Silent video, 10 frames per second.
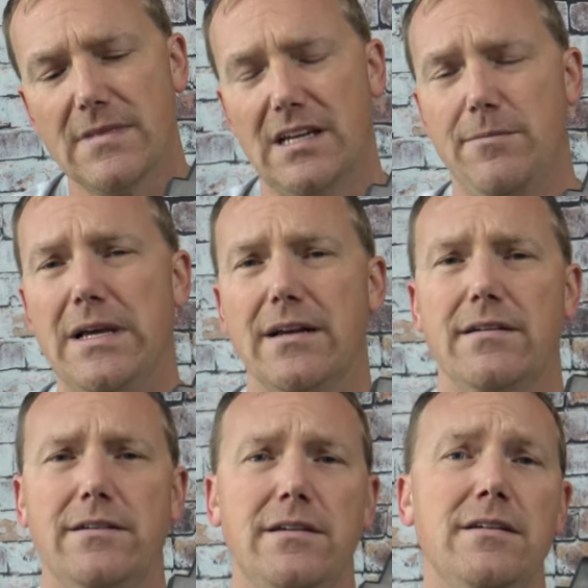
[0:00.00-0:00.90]
I'm not
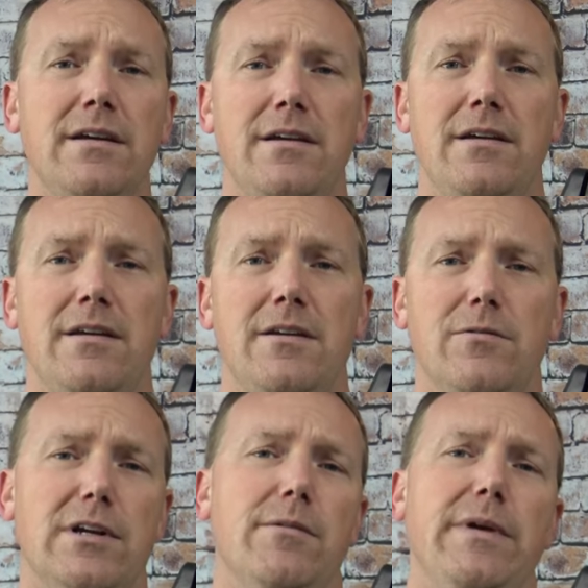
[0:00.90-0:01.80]
going to
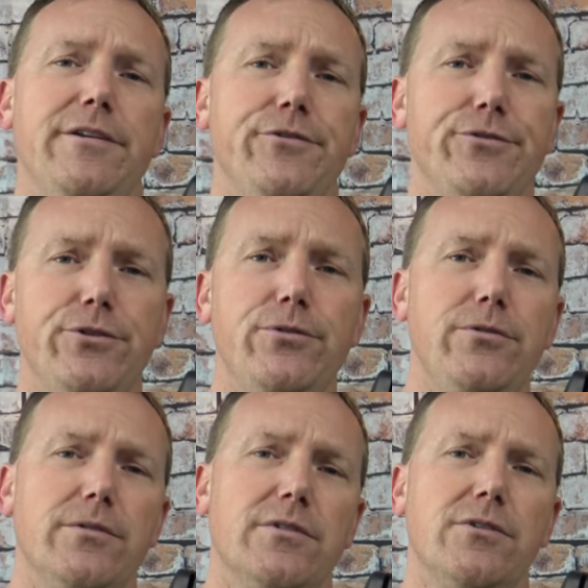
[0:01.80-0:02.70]
recommend you
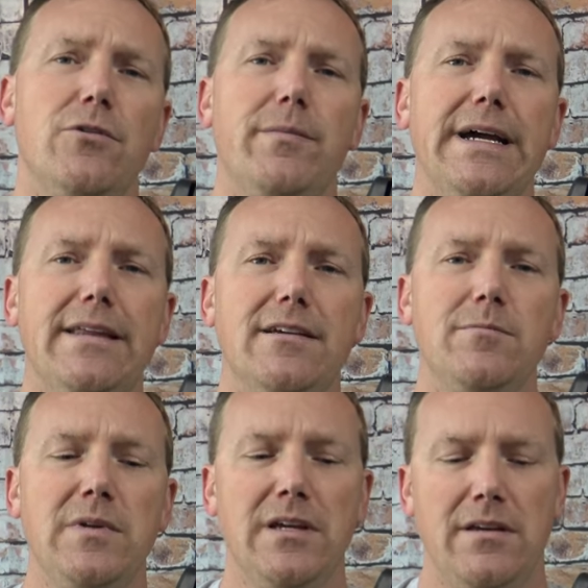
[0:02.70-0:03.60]
do or don't buy
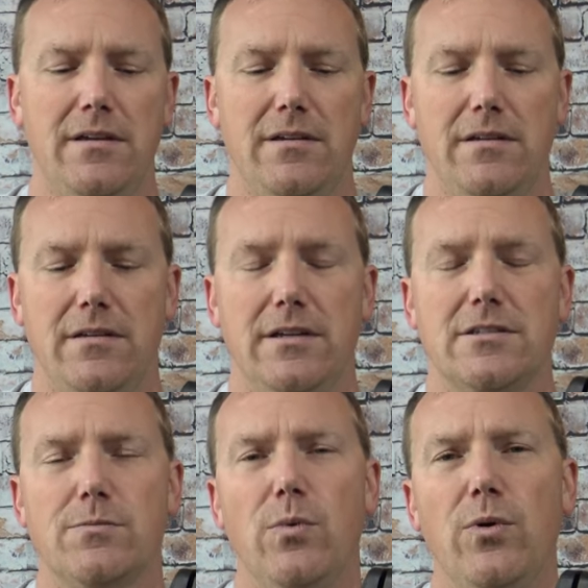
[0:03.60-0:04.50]
them.
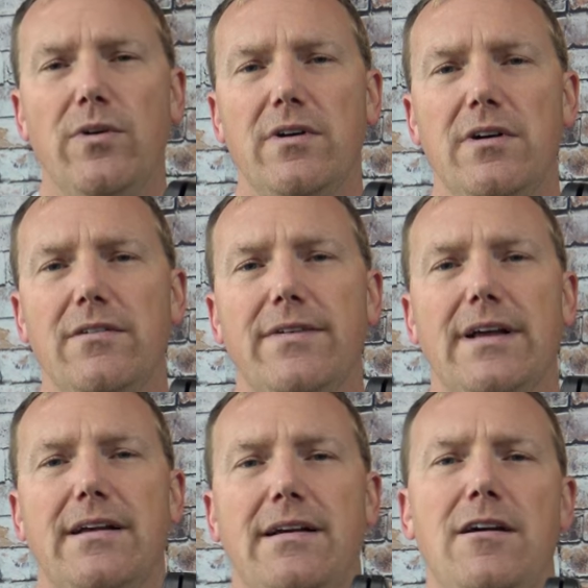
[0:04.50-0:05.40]
It's more of
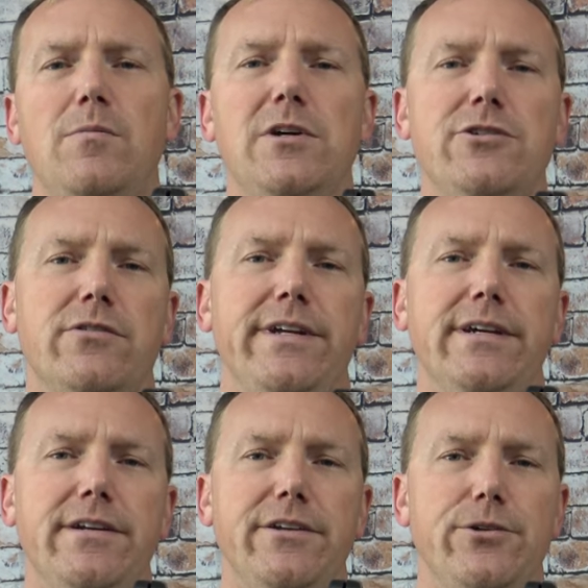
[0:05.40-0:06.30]
how much are
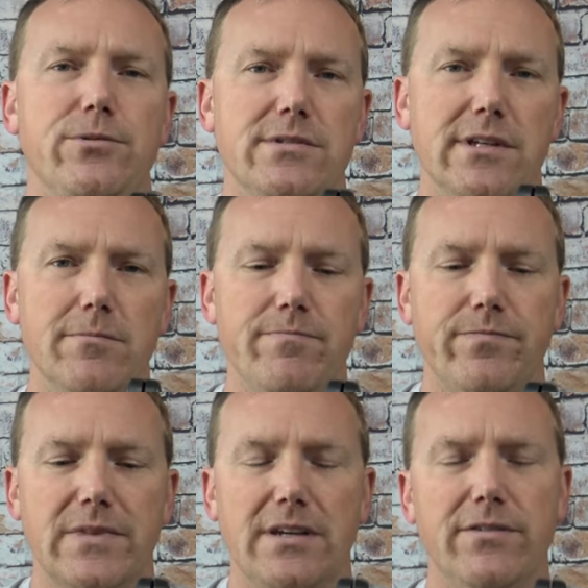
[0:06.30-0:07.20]
you going to use them.
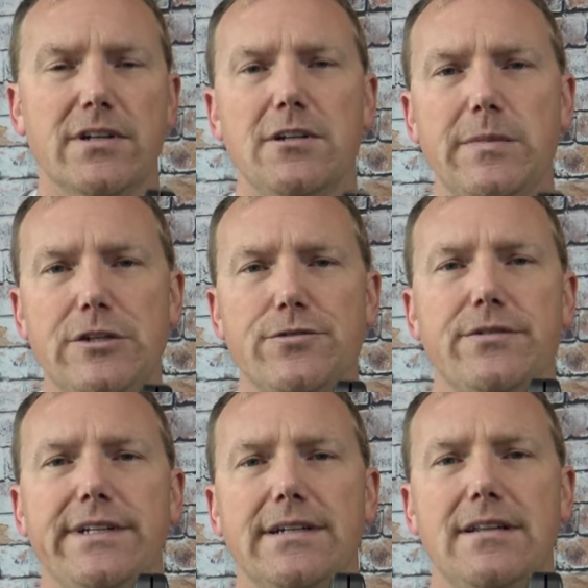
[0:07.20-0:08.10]
If you're going to be
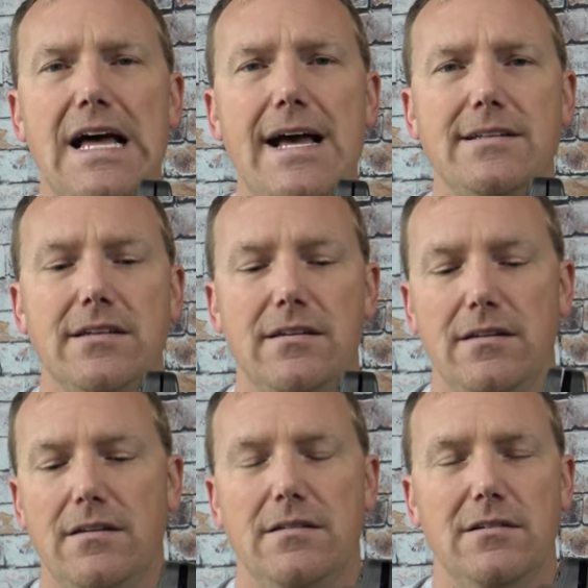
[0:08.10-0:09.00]
drilling a lot,
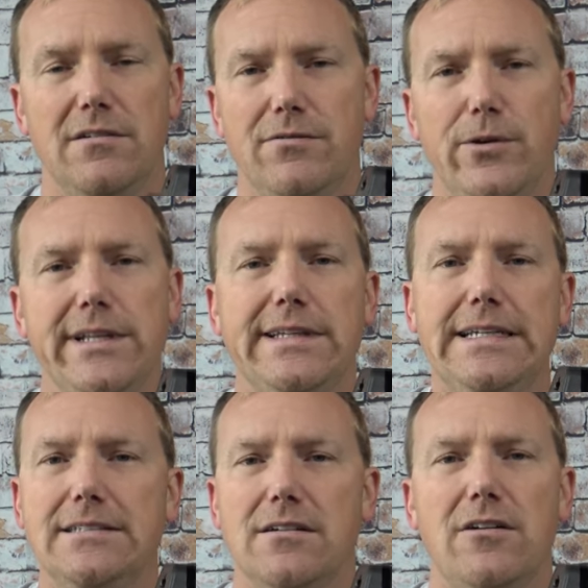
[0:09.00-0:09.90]
avoid
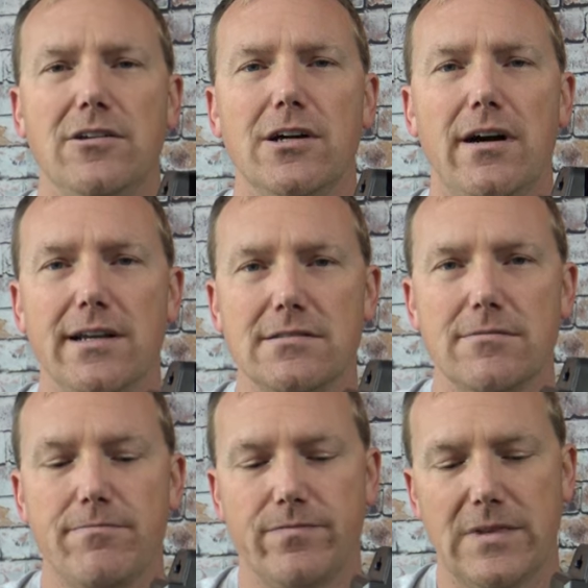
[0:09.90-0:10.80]
these at all costs.